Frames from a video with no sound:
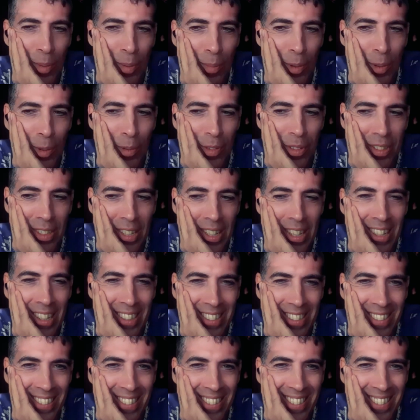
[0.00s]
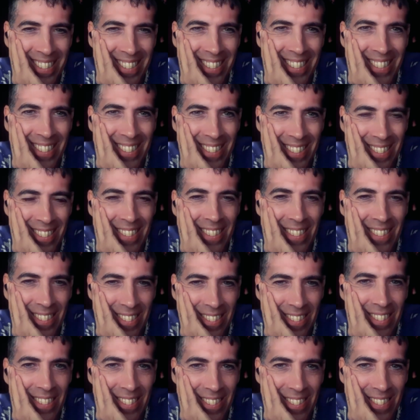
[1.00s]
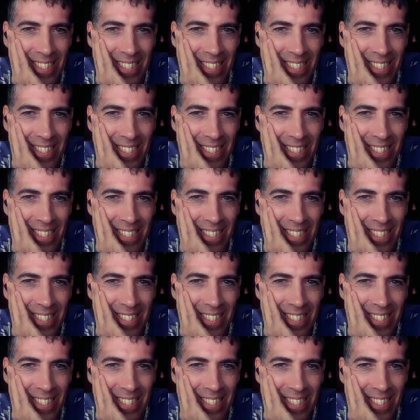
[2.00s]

the uh, late yeah. 90s, I think it was like, what,